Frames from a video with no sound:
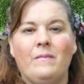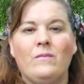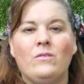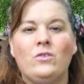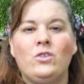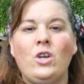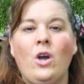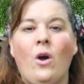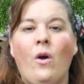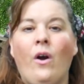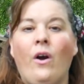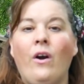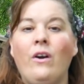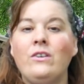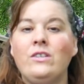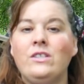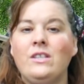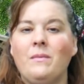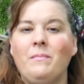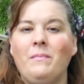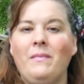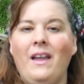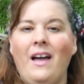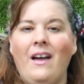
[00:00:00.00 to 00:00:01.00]
Show her
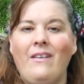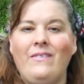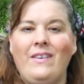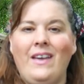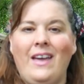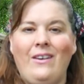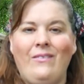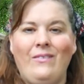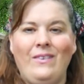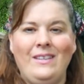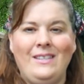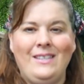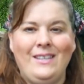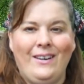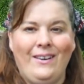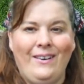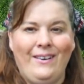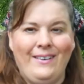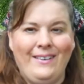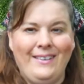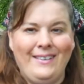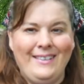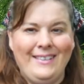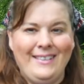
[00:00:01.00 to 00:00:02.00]
some love in
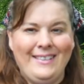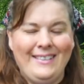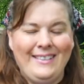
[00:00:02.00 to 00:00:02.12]
return.